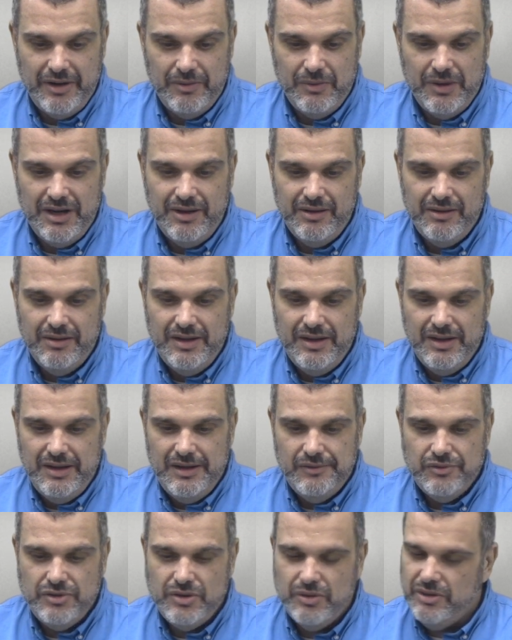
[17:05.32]
well,
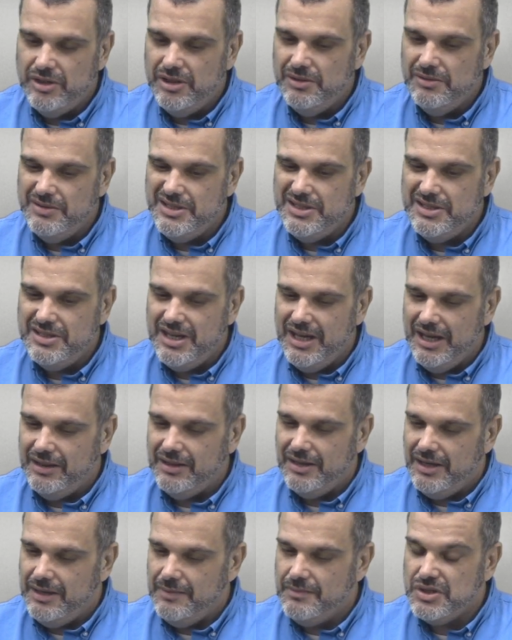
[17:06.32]
don't always get
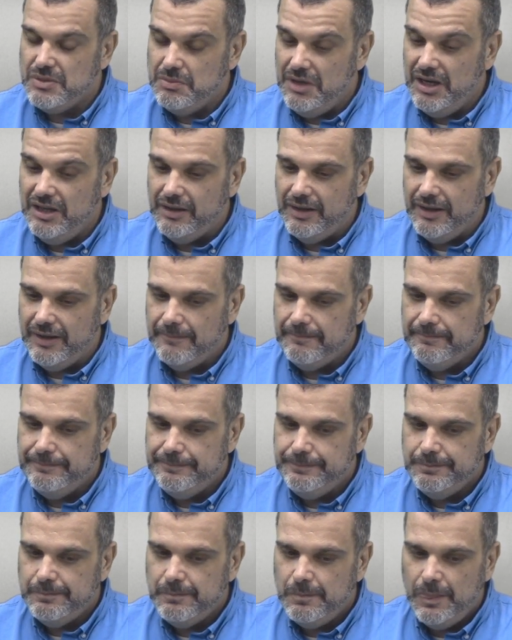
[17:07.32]
that I'm smiling.
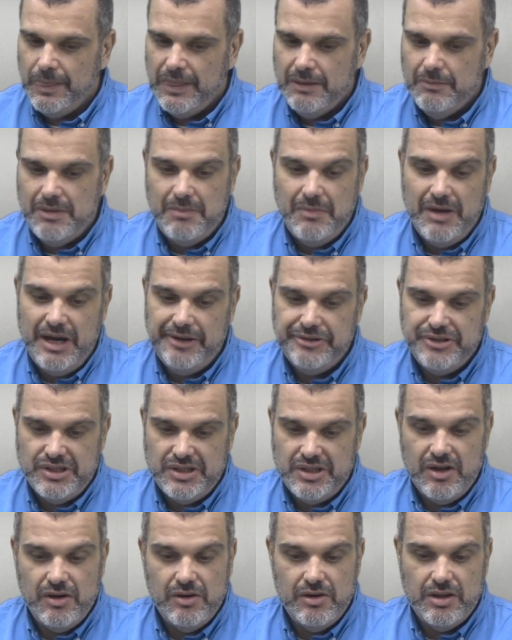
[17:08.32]
My mouth
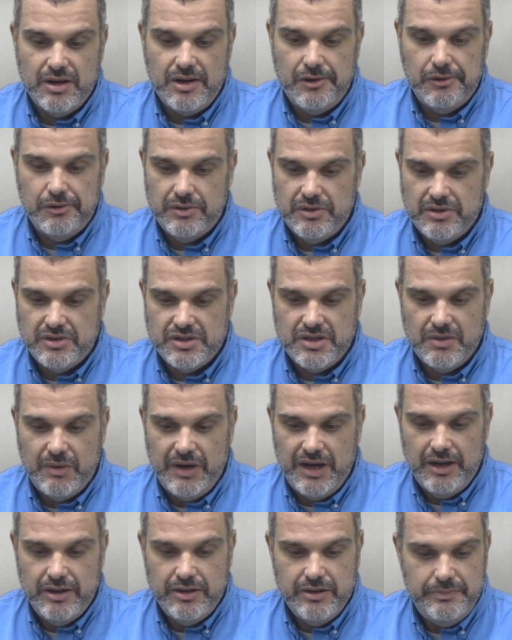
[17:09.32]
doesn't go to the corners the
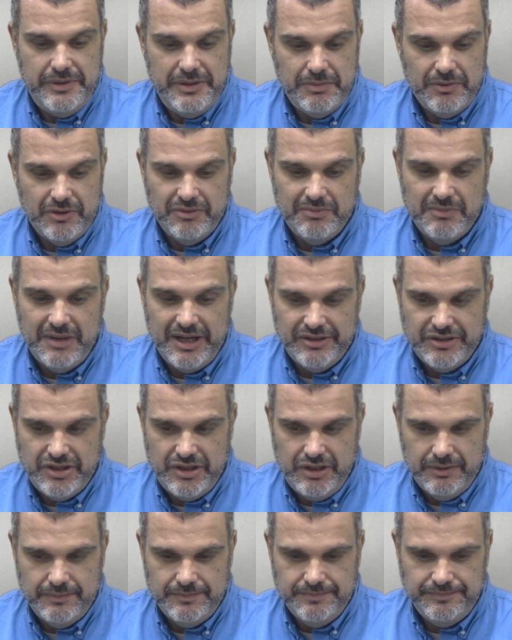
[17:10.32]
way other people's mouths
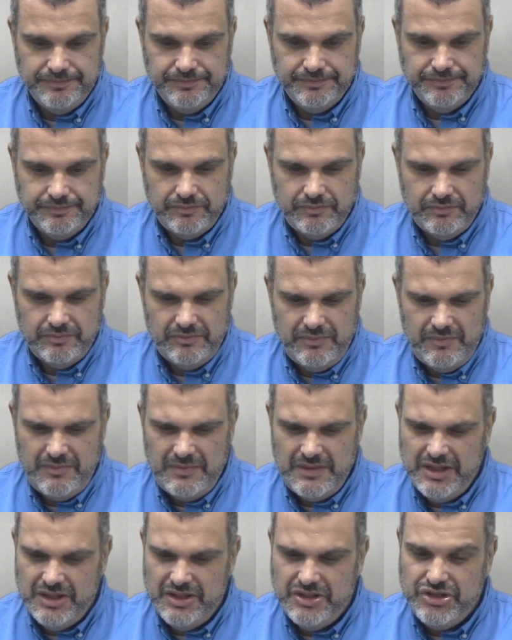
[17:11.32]
do.
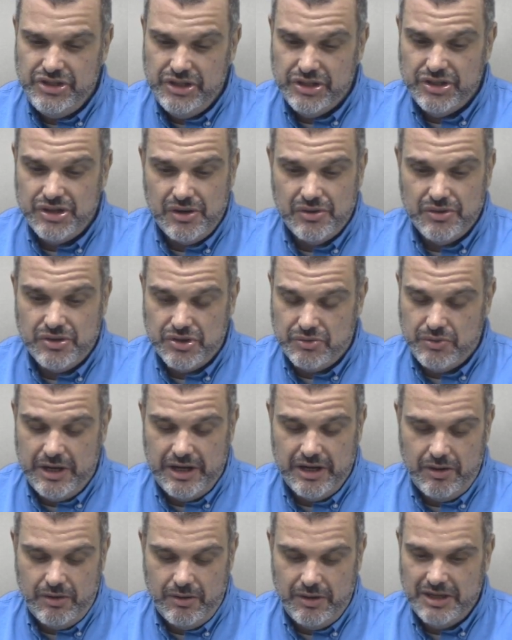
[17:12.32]
It just goes straight
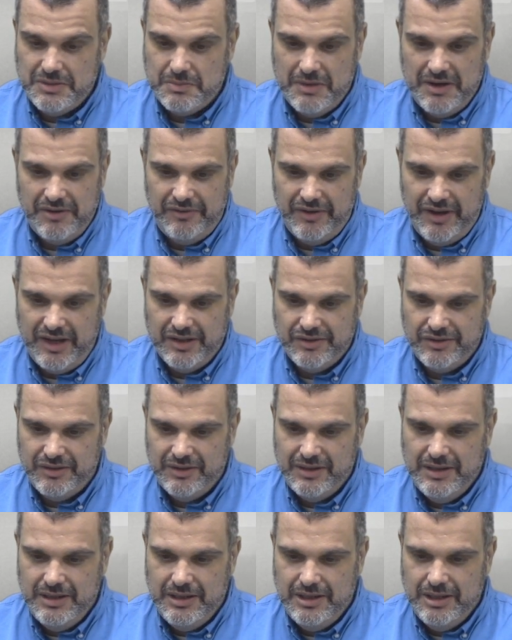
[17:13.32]
across my face.
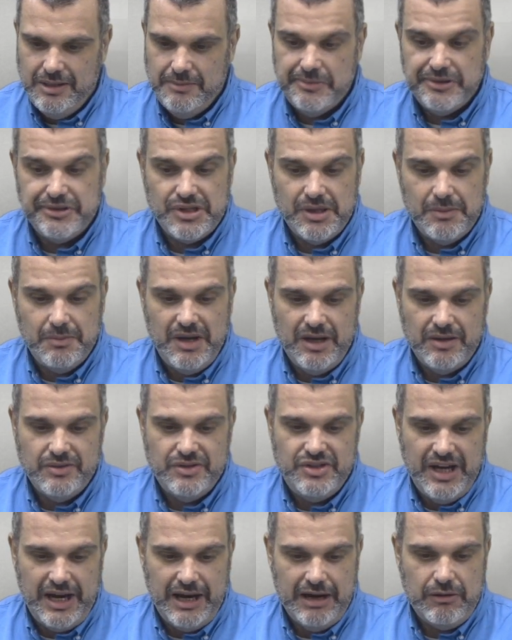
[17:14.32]
But somehow
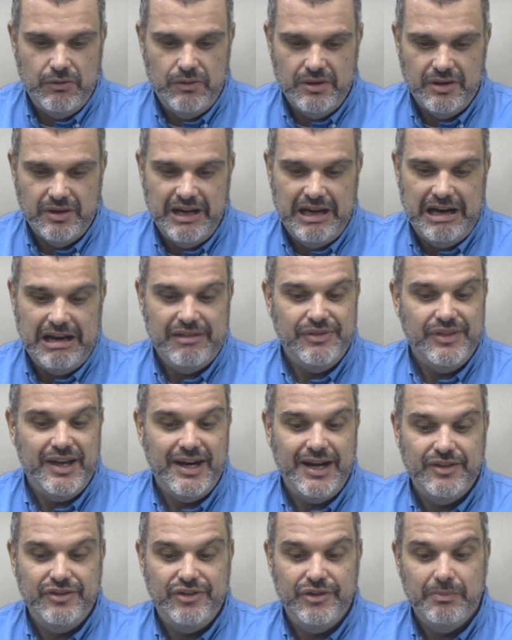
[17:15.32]
Jack Will got that
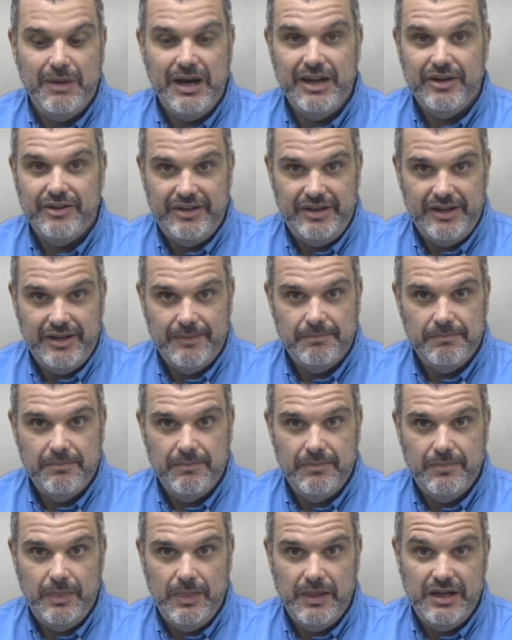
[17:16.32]
I'd smiled at him,
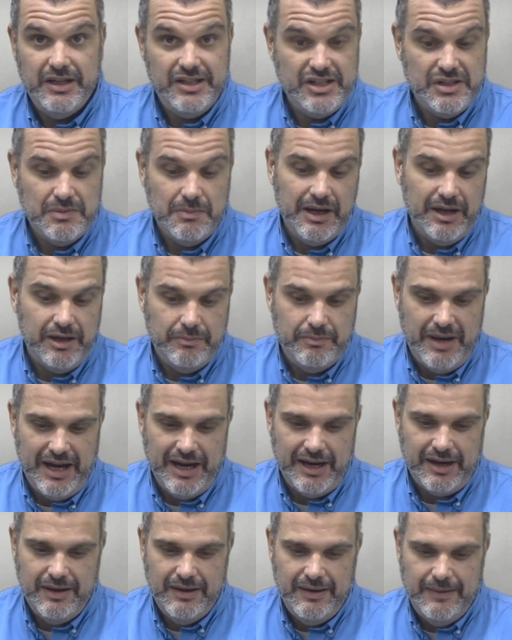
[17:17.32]
and he smiled
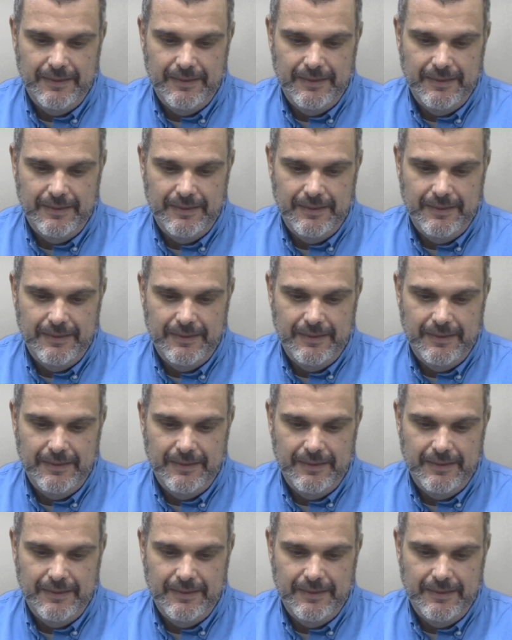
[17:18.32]
back.